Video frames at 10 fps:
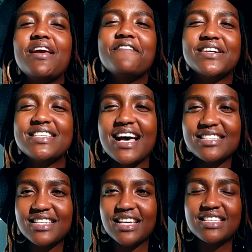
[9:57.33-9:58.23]

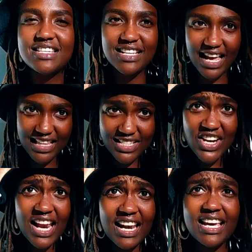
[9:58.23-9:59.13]
Fantastic. It's just like that
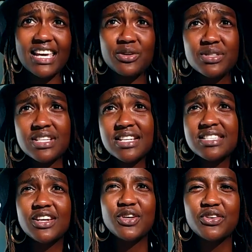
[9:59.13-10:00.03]
childlike innocence
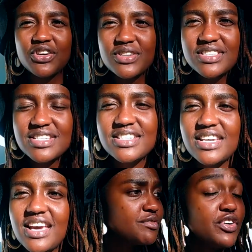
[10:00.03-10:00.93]
and
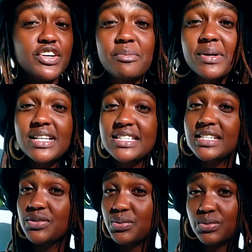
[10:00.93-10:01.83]
curiosity, vulnerability
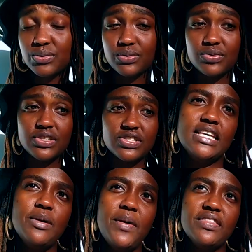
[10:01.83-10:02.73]
too, just
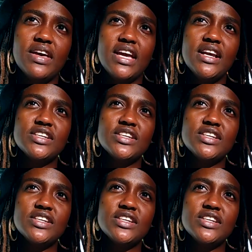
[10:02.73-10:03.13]
keeping the inner